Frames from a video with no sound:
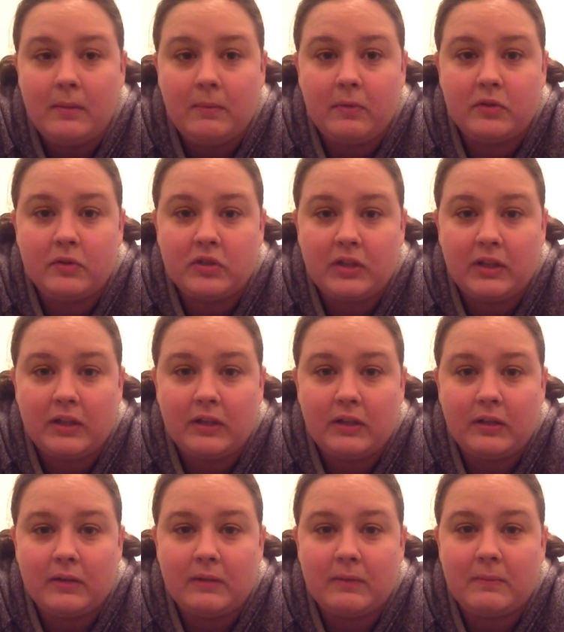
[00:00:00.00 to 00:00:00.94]

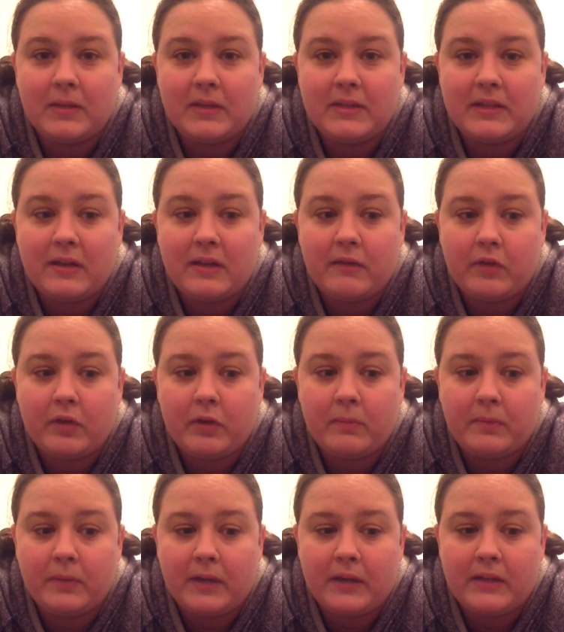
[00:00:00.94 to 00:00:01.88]
pushing myself
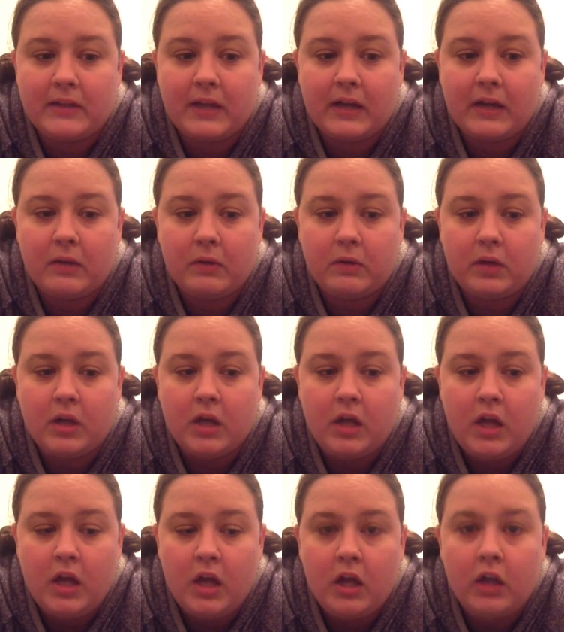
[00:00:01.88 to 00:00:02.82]
up and down.
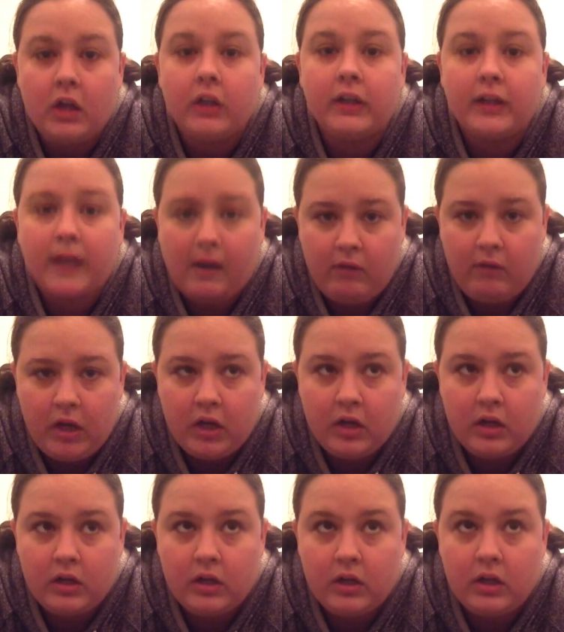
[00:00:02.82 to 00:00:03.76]
I'm going to carry
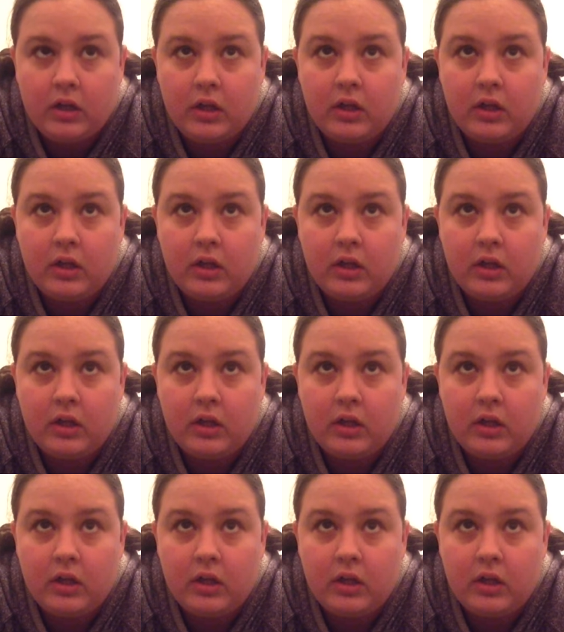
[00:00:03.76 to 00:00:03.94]
on.